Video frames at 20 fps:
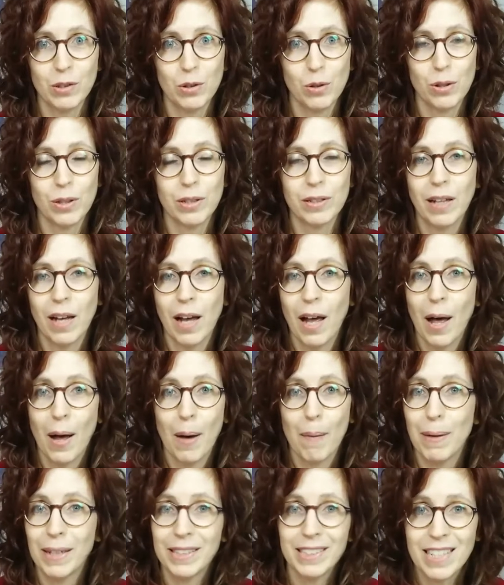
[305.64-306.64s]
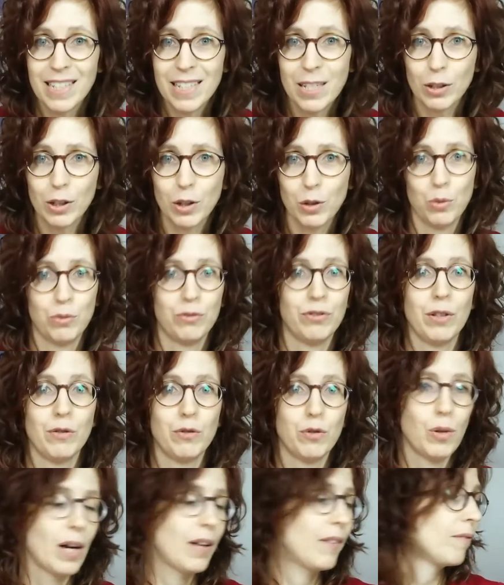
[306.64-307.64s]
chord, but it's not a
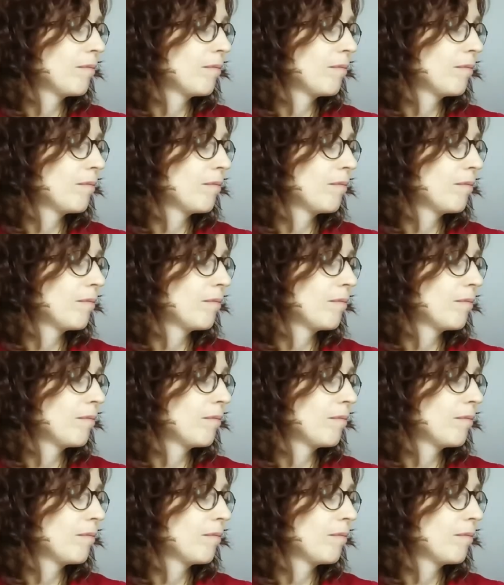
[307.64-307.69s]
2-5-1.